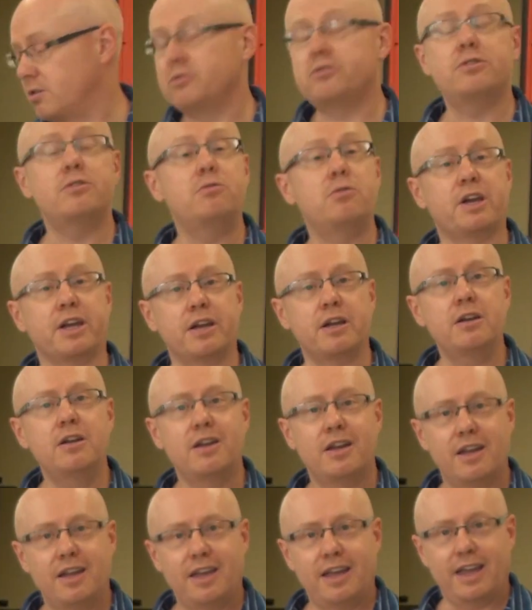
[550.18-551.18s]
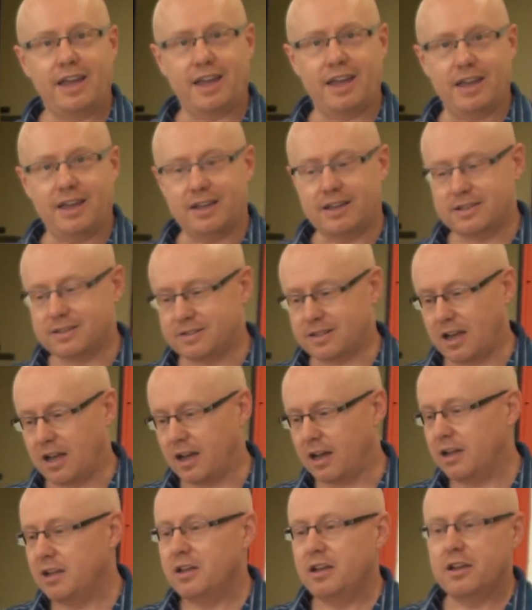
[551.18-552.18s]
doing is
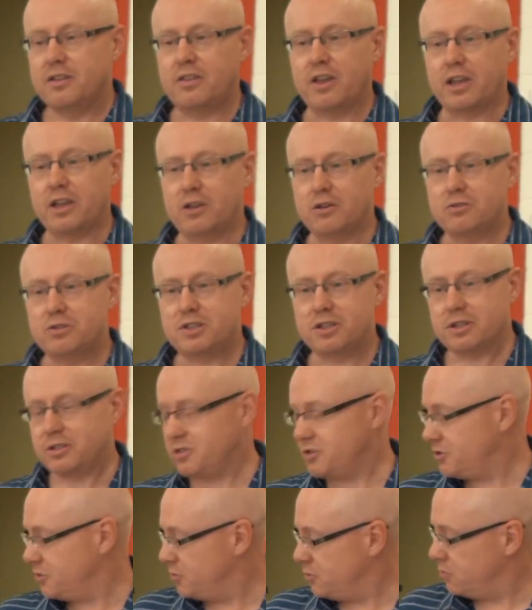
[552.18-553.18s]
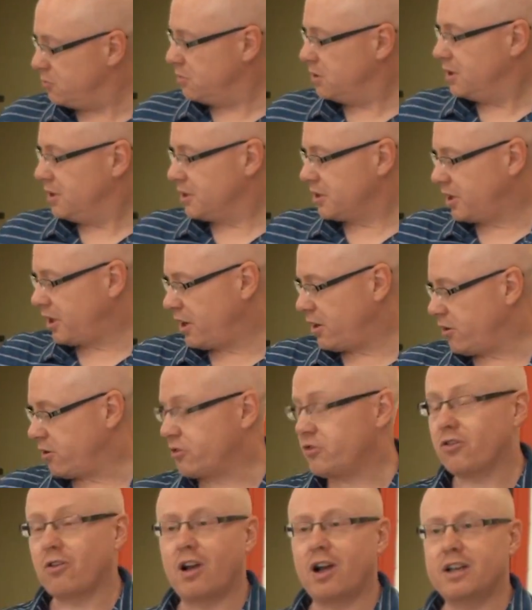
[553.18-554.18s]
they use it to
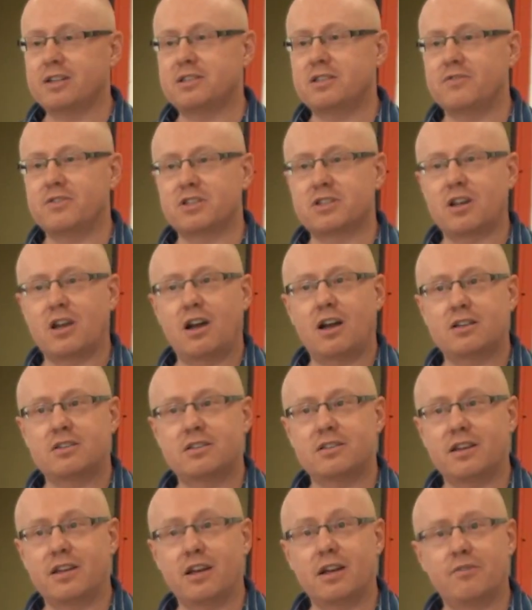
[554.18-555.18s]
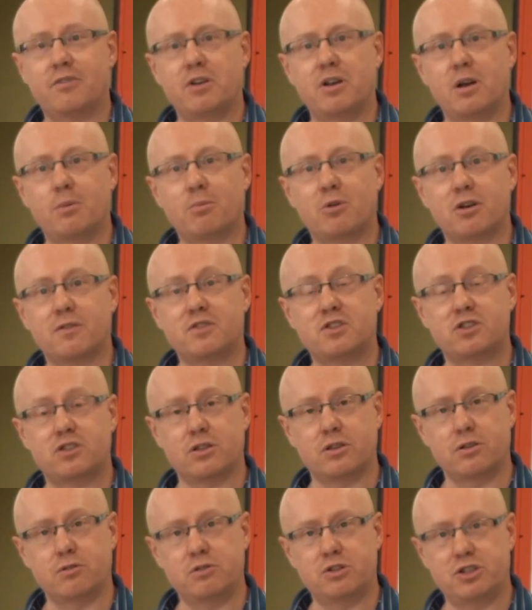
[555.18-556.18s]
characterize the viscosity of a number of
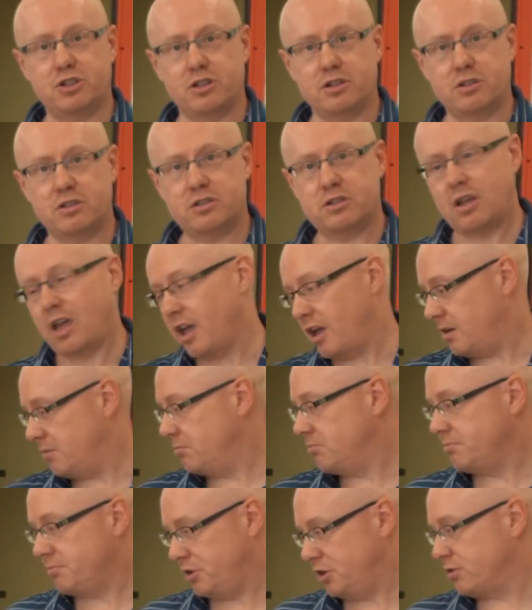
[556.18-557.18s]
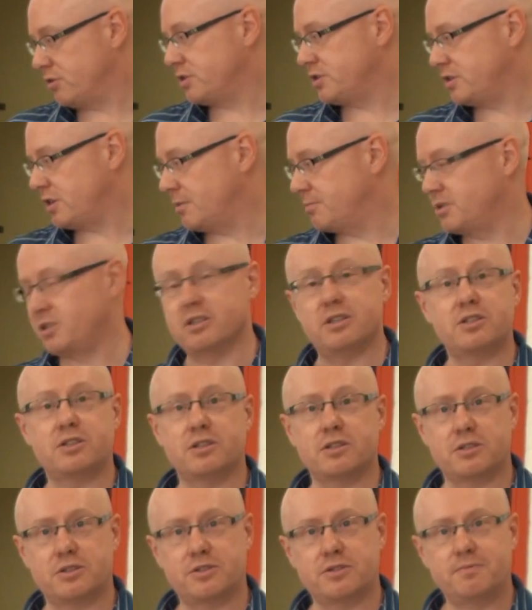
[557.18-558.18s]
solutions and pure
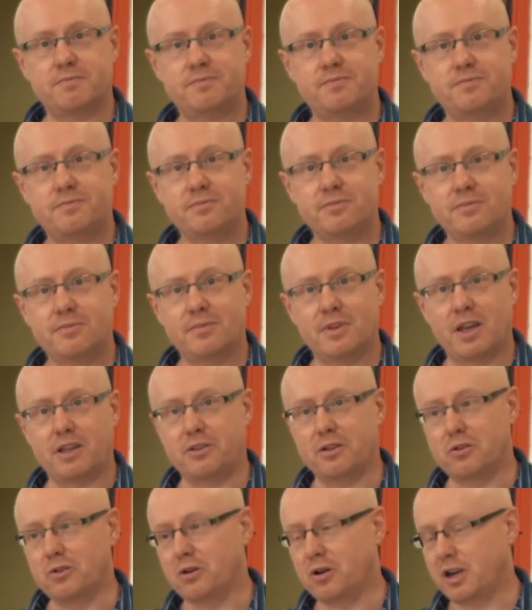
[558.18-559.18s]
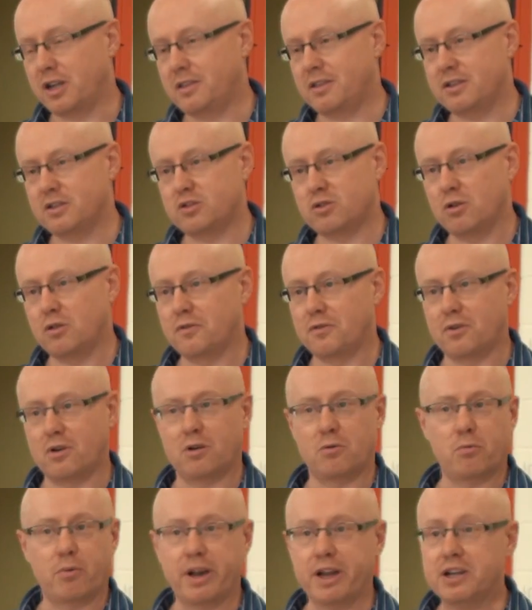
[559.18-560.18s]
substances. And they'll look at this over
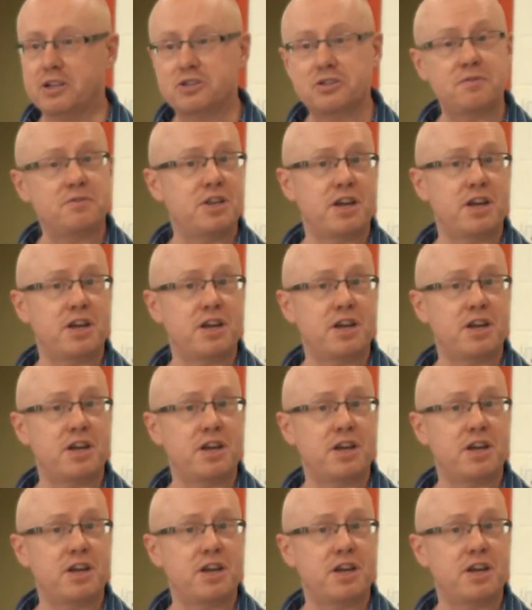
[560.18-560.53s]
a range of